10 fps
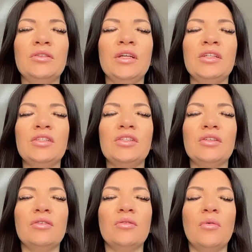Tune
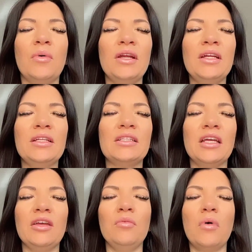into what it is
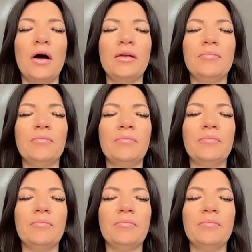that you want